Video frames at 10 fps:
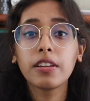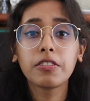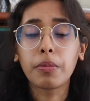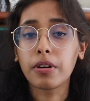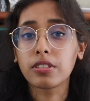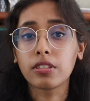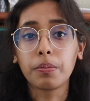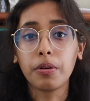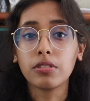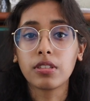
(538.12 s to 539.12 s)
leaves marks on the
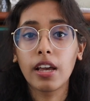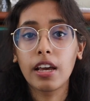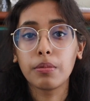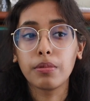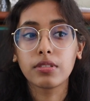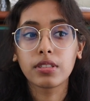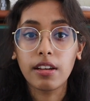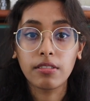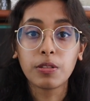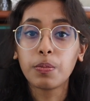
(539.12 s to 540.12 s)
bones of the animals.
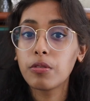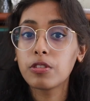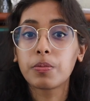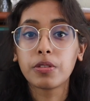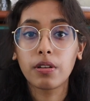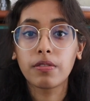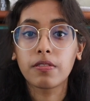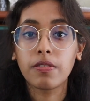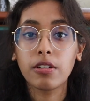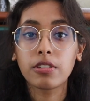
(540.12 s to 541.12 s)
Now, these bones preserve in
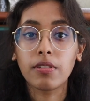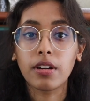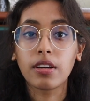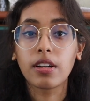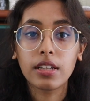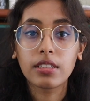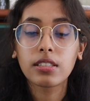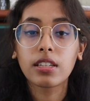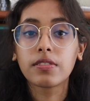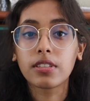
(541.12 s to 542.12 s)
the fossil record, and
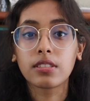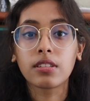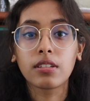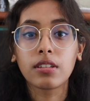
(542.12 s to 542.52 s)
this gives us the